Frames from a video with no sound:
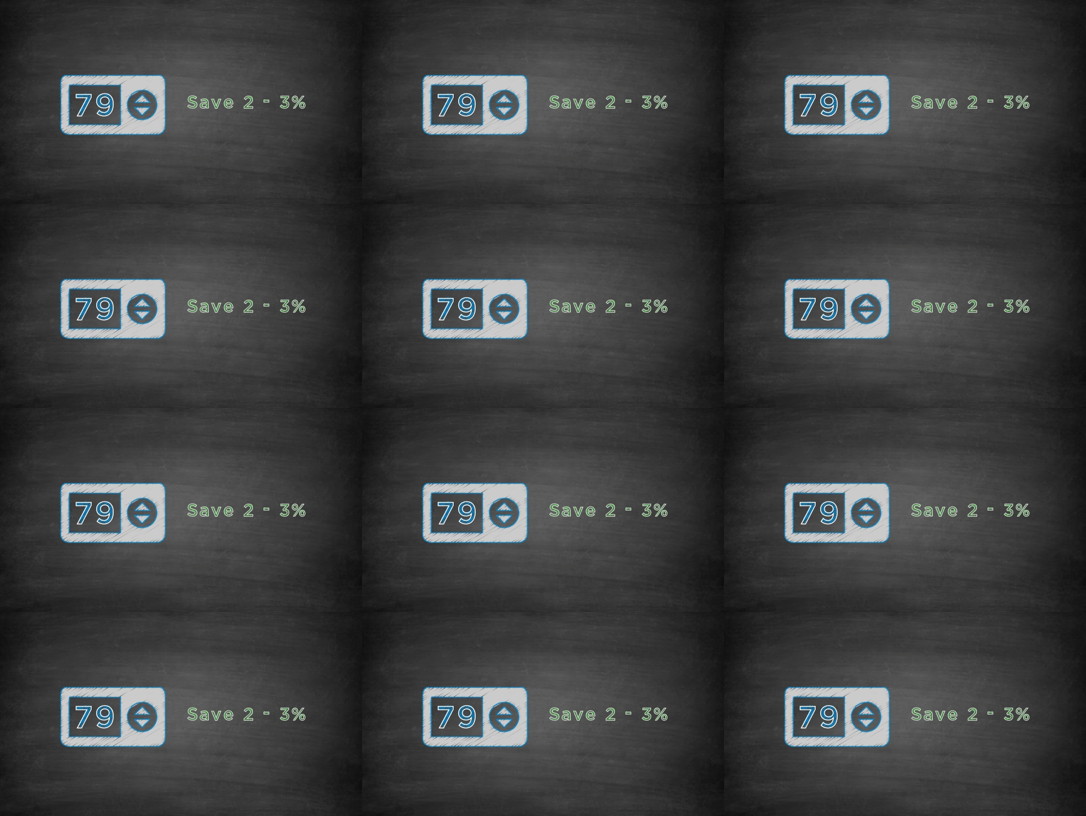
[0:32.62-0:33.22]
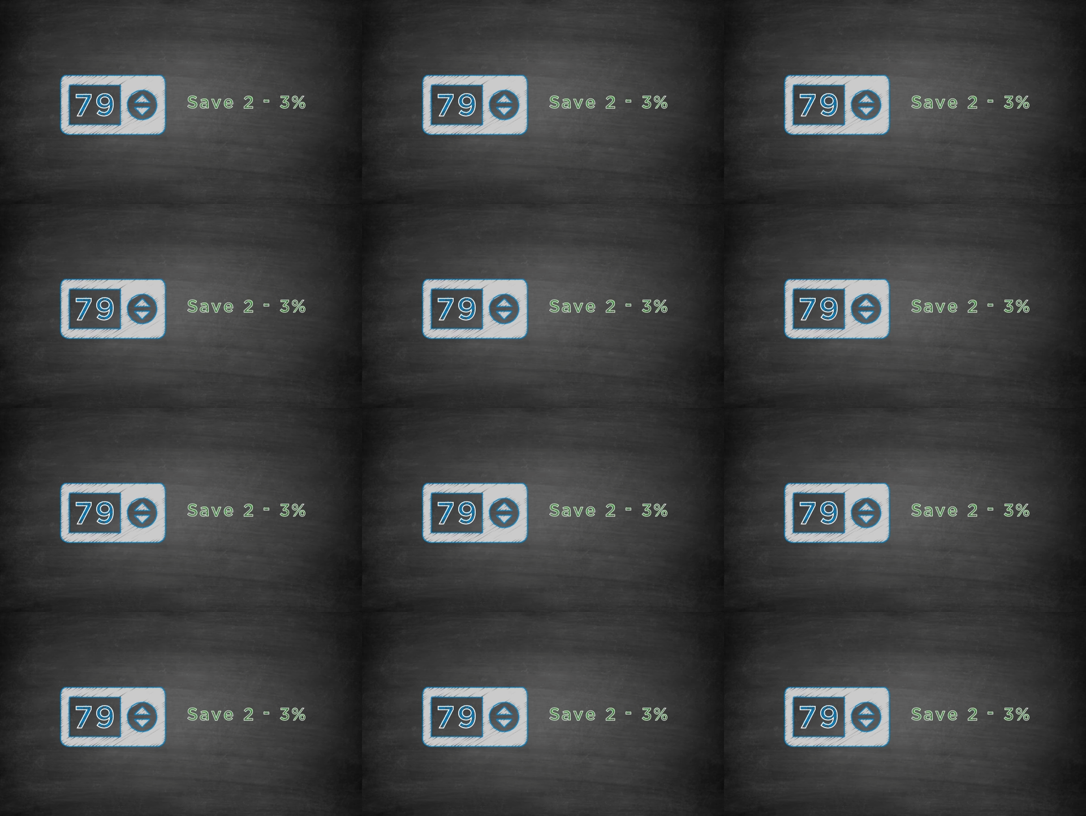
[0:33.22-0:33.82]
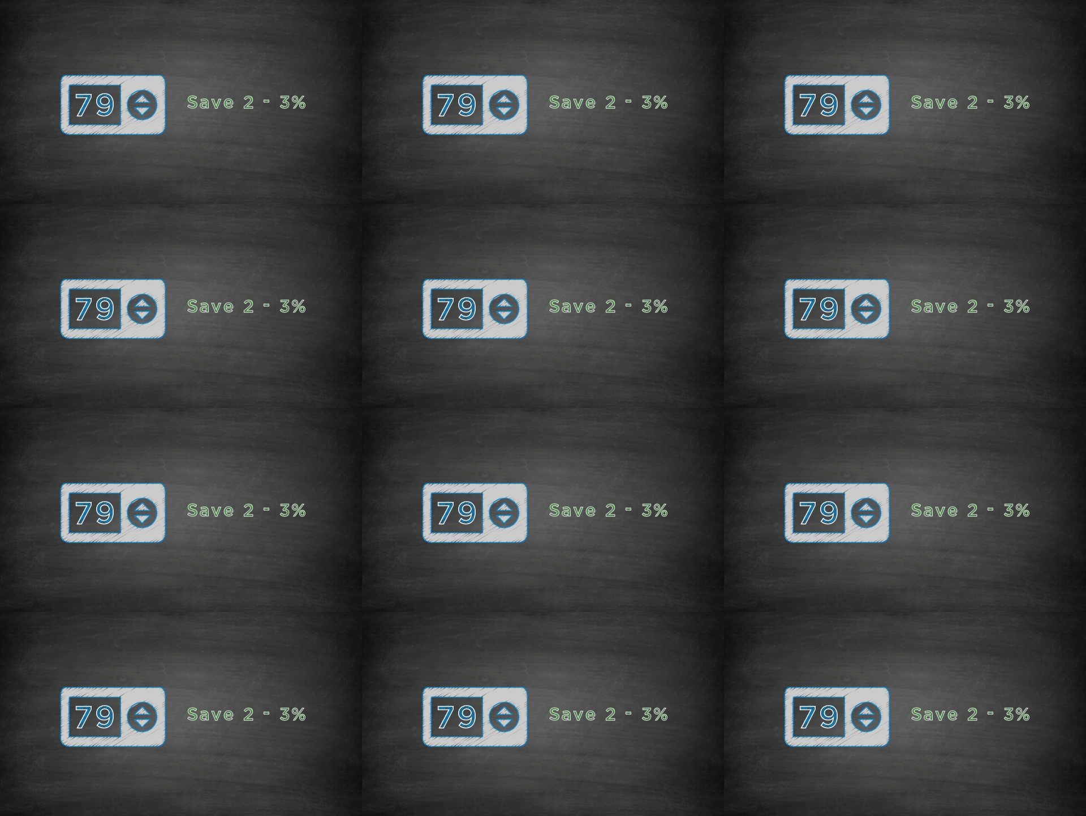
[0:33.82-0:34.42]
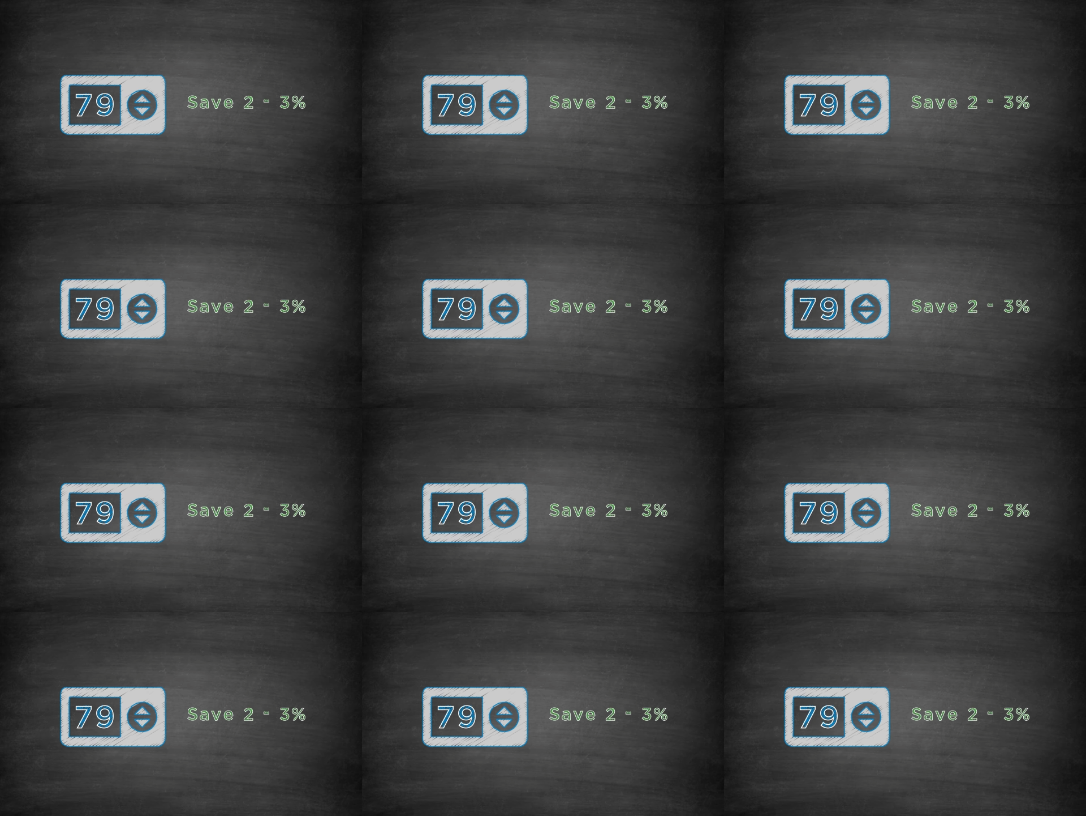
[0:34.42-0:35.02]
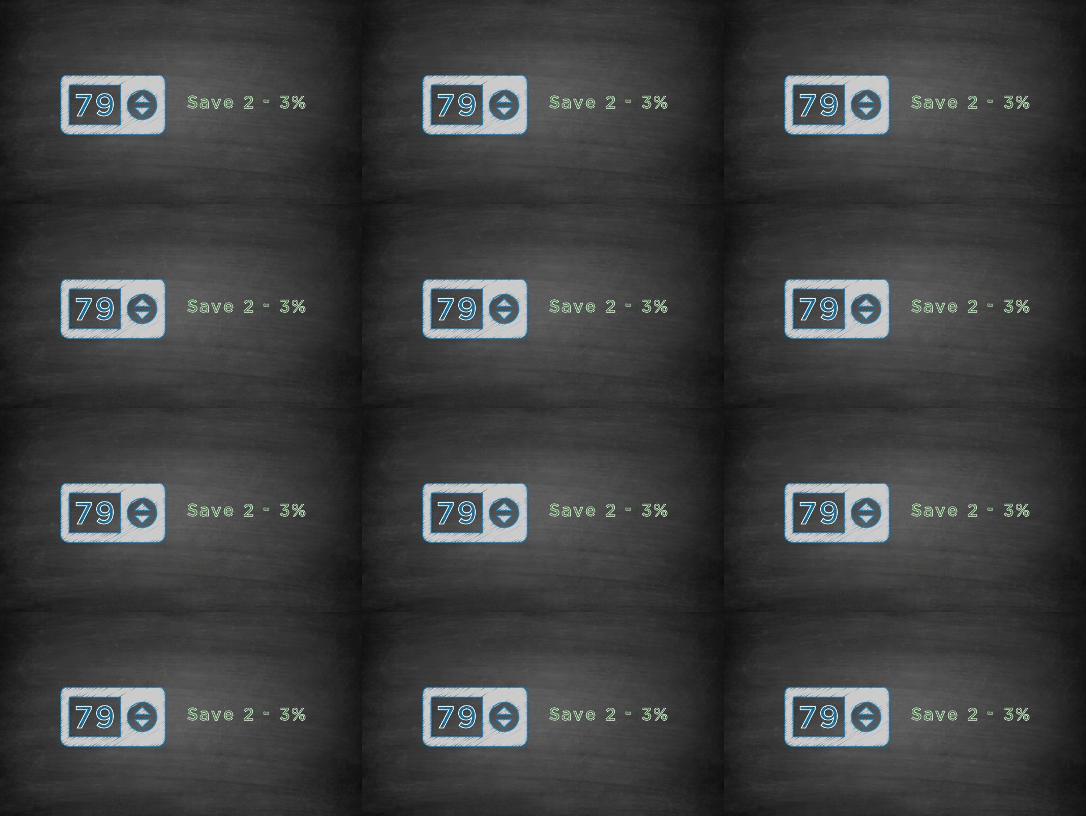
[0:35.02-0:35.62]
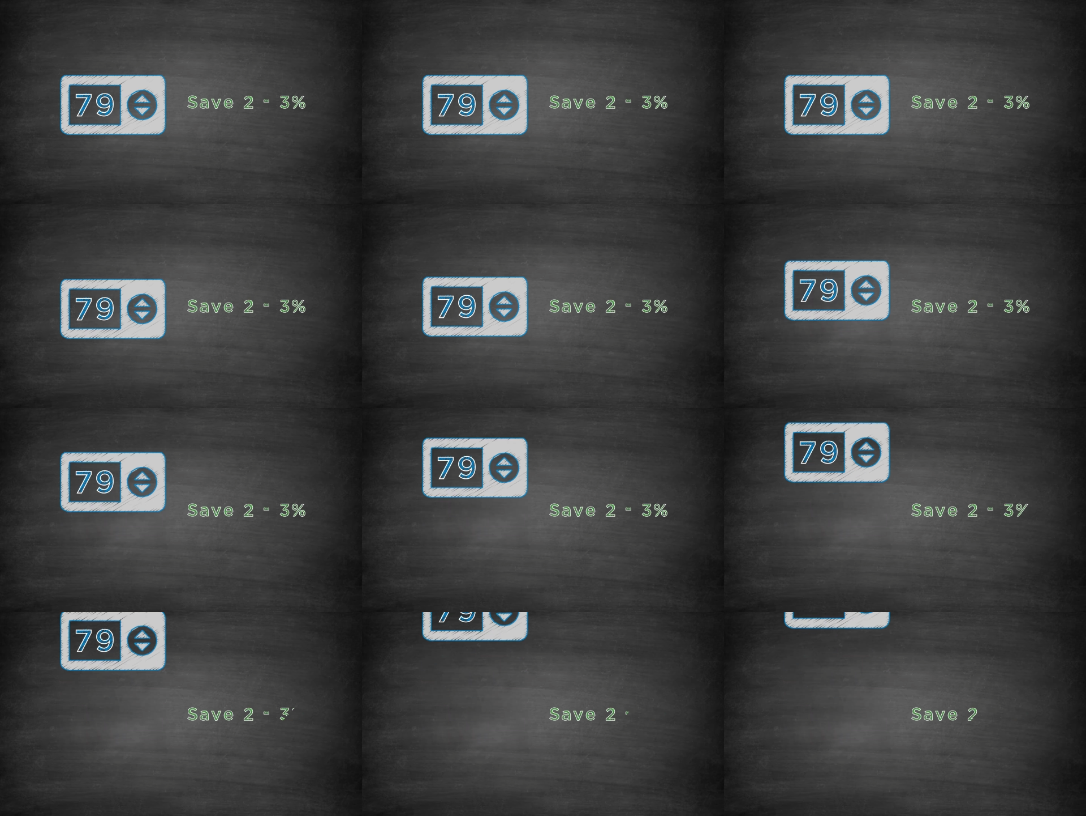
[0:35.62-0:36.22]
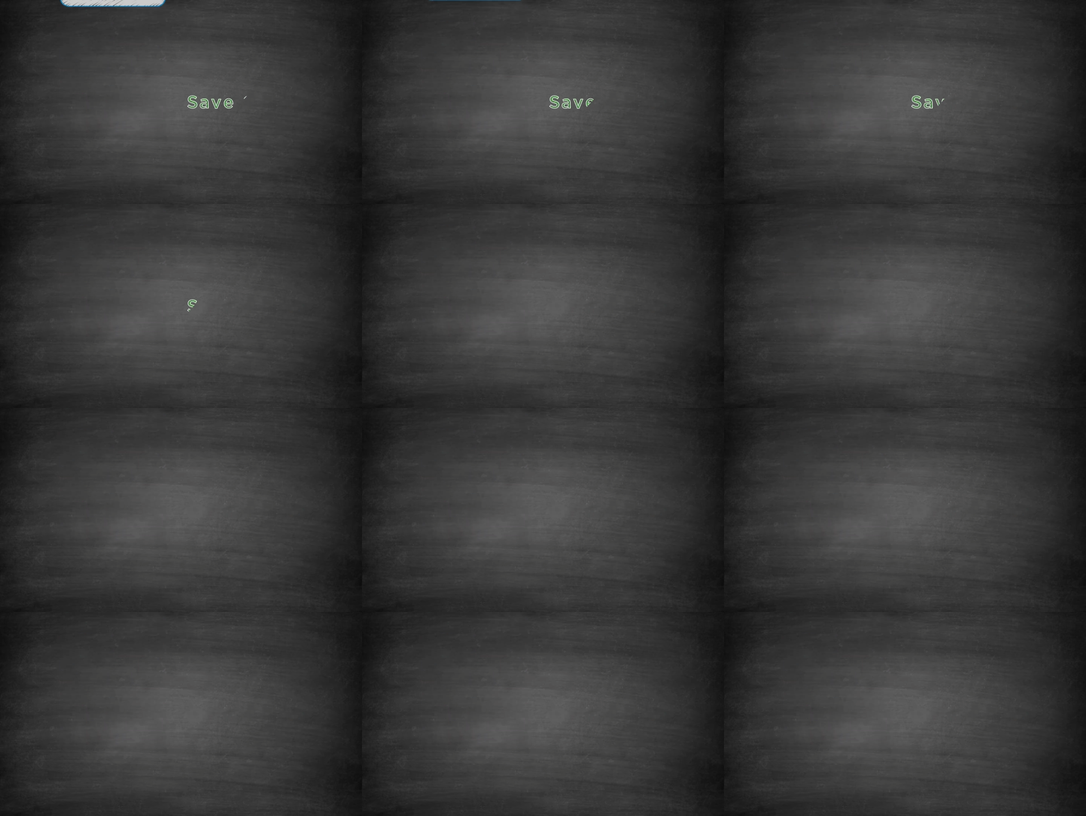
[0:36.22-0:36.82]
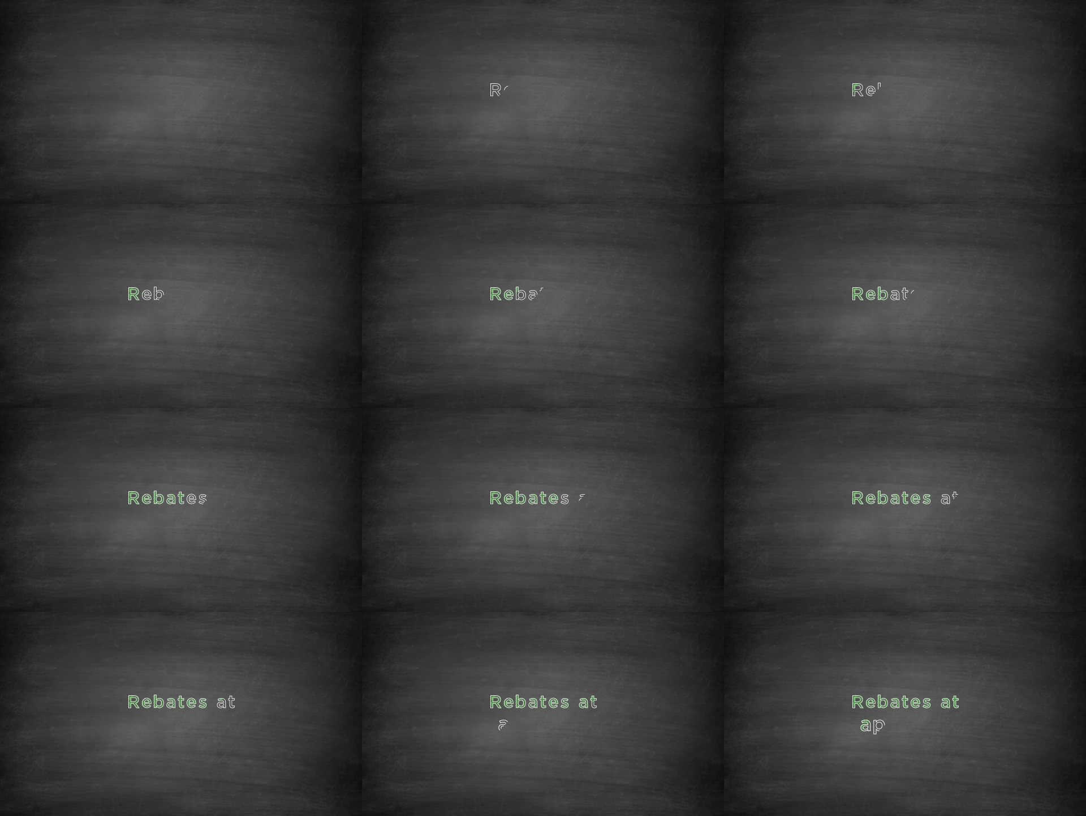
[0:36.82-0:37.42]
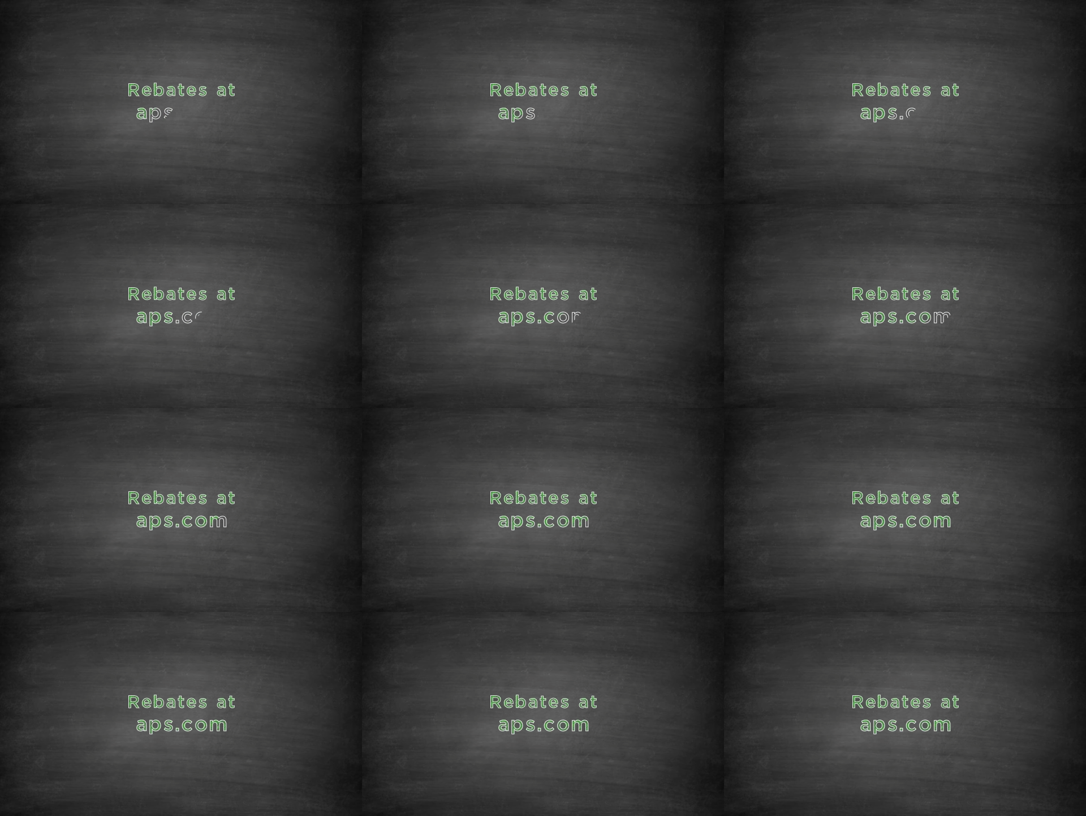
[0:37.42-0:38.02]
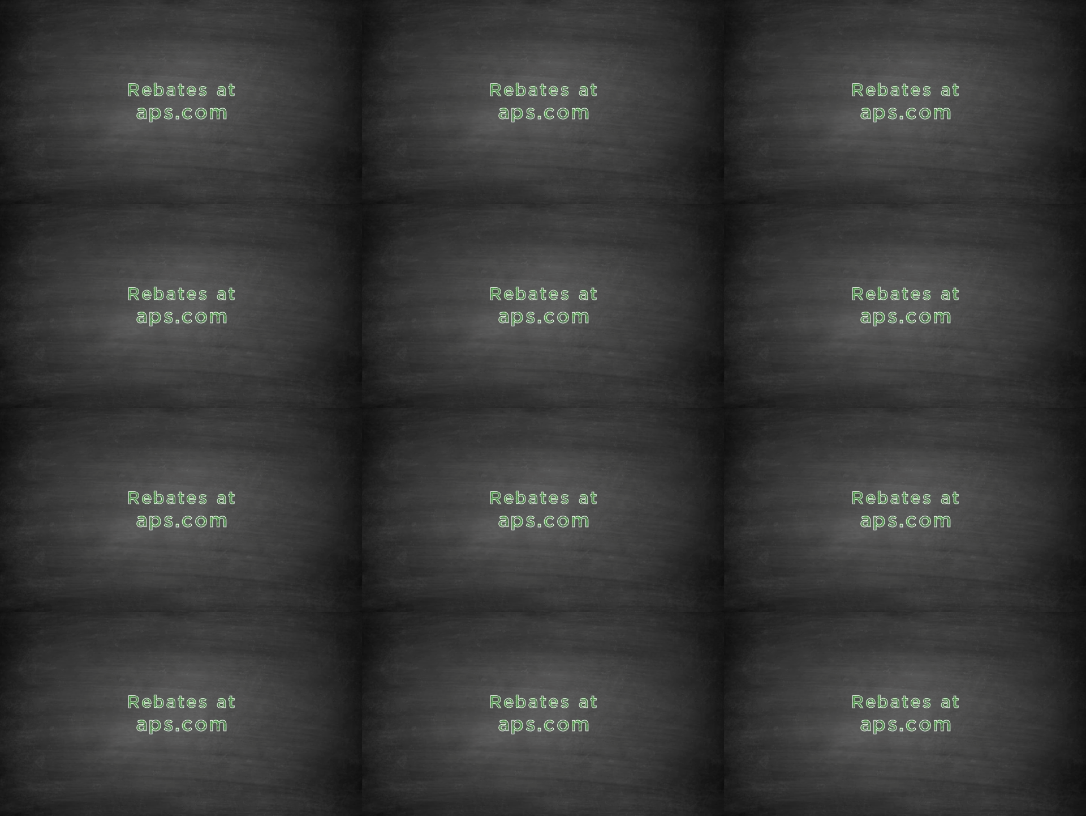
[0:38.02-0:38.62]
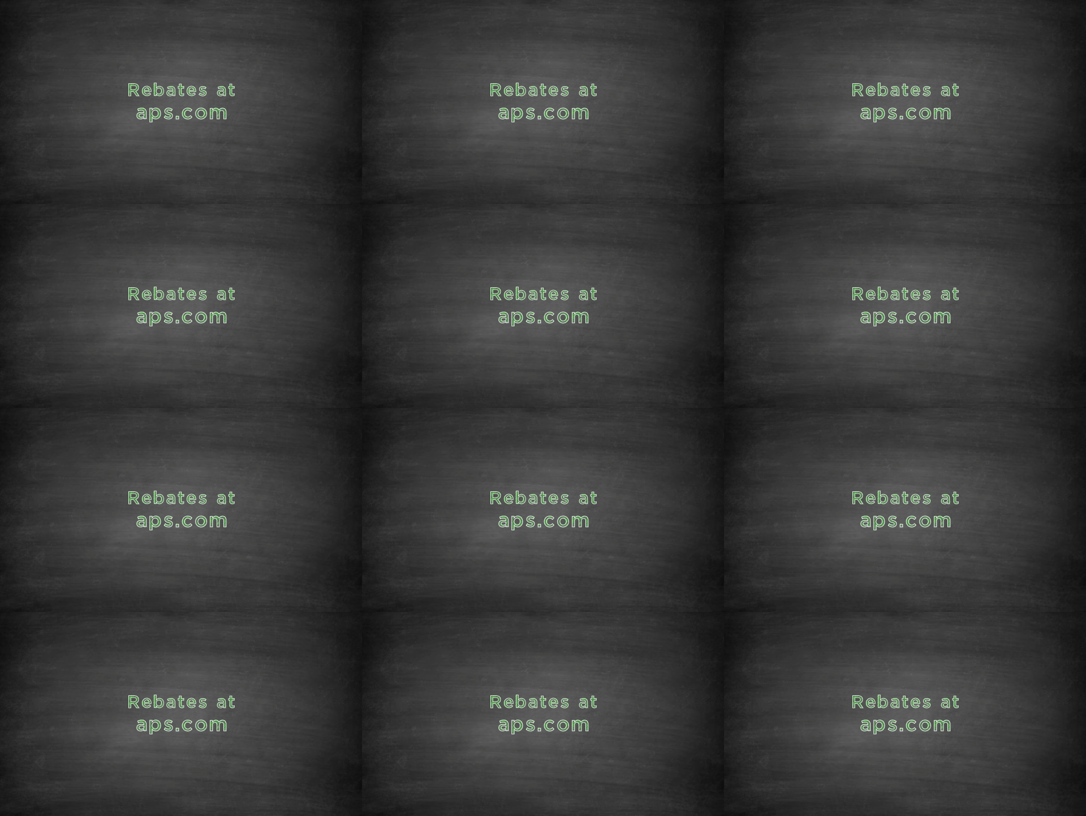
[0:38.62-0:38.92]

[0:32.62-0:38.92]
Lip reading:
No face is visible, so there are no lips to read.